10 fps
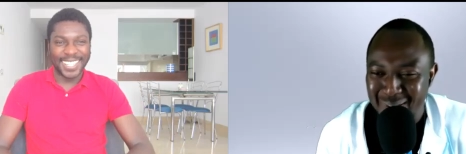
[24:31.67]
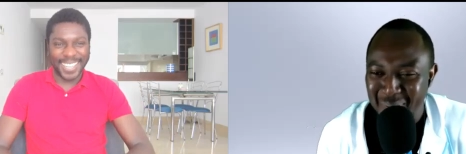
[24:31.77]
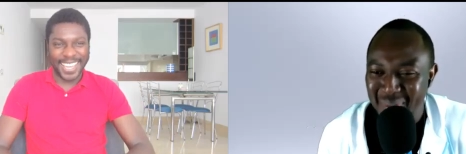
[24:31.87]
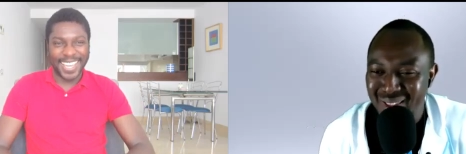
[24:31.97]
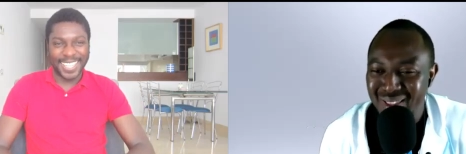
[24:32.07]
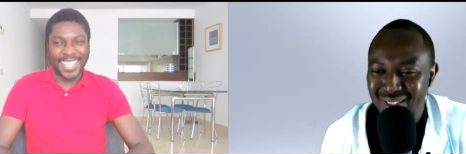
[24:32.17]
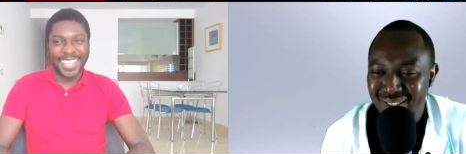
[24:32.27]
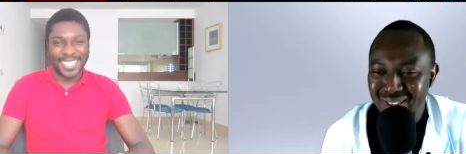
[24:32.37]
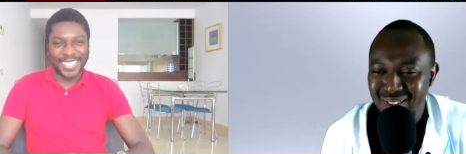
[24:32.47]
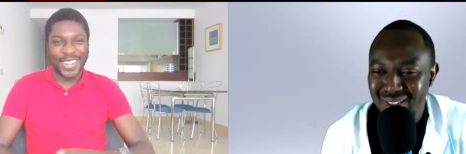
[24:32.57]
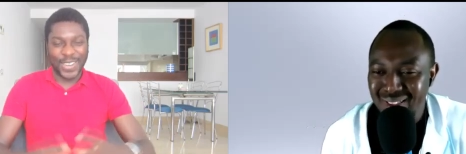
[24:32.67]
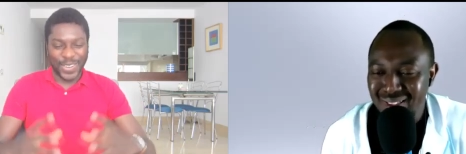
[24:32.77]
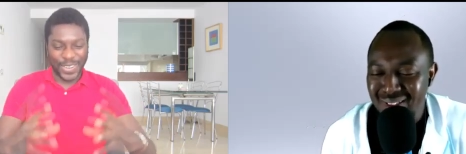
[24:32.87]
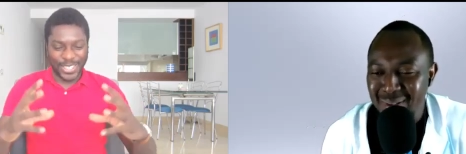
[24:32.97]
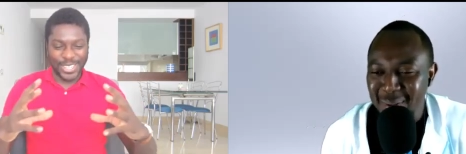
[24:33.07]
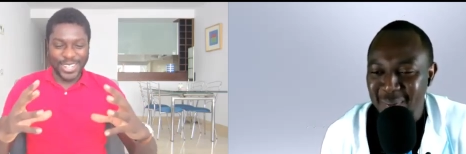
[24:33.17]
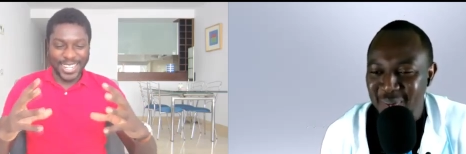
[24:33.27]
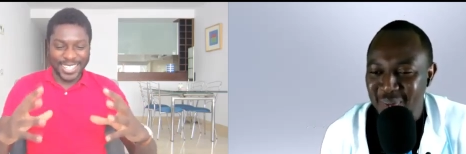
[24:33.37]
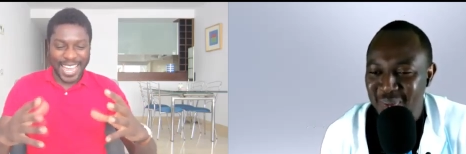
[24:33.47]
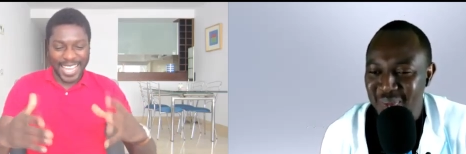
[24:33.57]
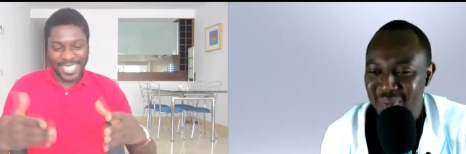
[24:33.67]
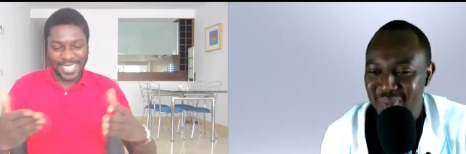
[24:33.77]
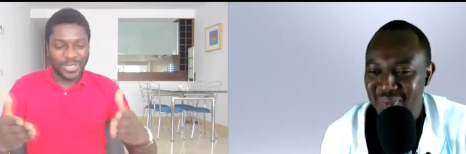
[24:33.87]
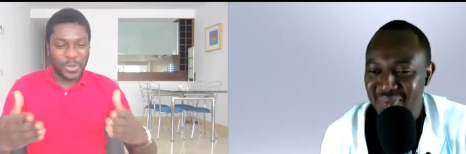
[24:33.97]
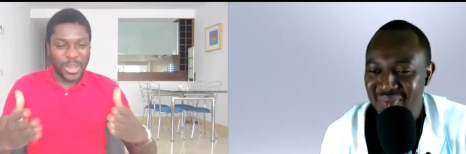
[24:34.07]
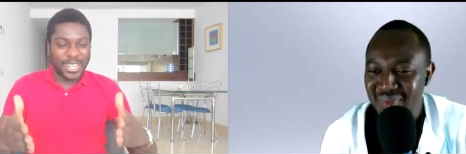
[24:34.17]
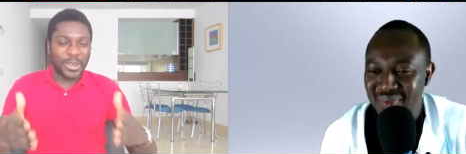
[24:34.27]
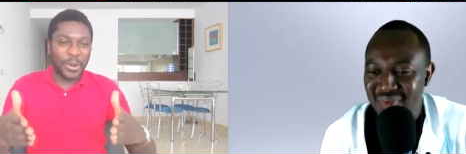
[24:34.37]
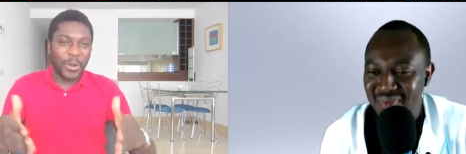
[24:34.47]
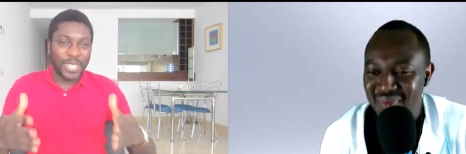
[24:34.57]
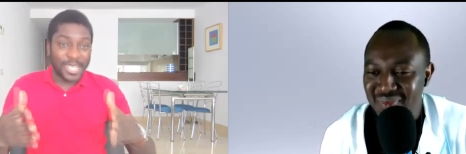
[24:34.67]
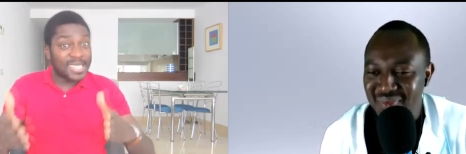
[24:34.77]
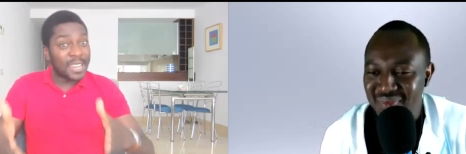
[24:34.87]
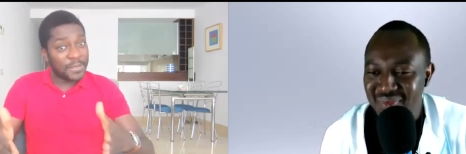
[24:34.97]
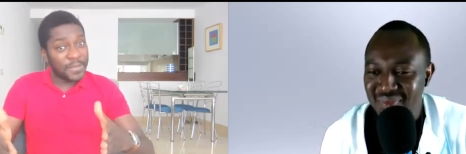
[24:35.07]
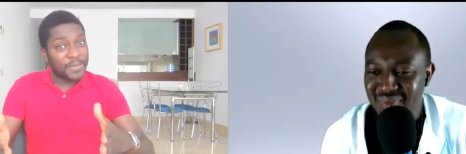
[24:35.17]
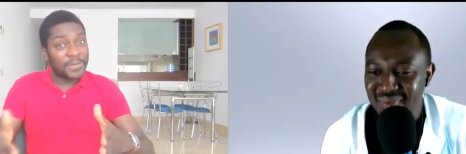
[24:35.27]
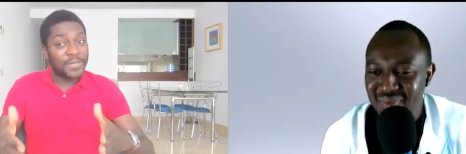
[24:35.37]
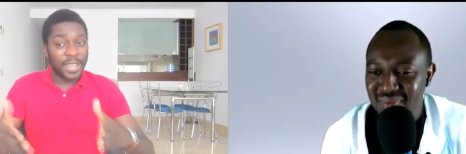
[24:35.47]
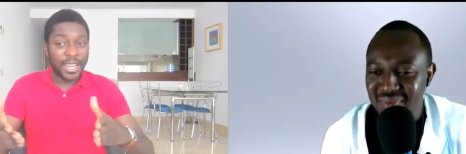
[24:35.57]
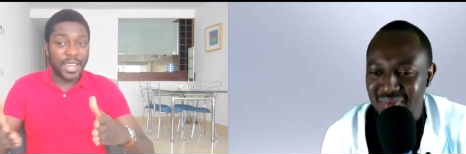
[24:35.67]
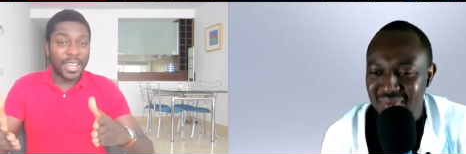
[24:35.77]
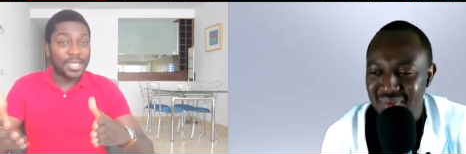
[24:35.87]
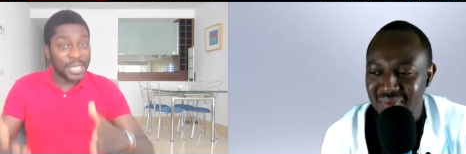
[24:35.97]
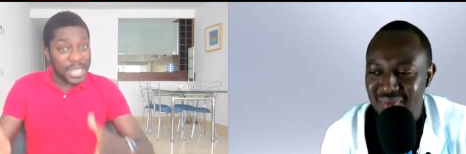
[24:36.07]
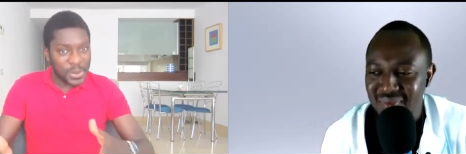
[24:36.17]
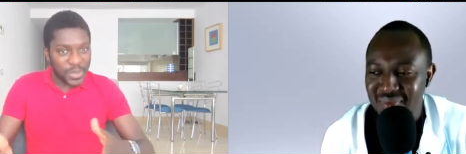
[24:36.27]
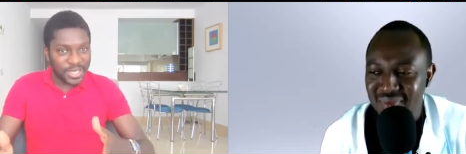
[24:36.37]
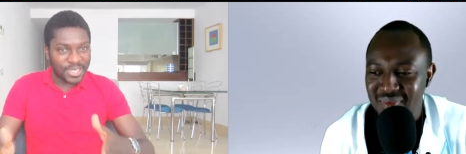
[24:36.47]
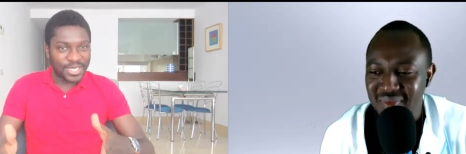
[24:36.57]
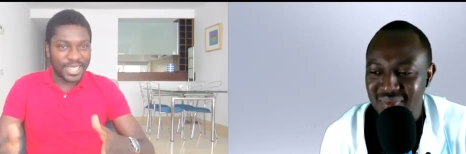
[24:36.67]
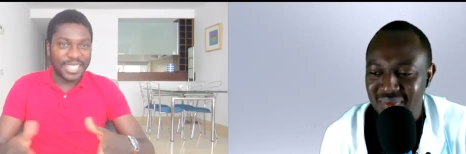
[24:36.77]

Speaker 1: yeah. So you, that is what they call the seven uh, sequence.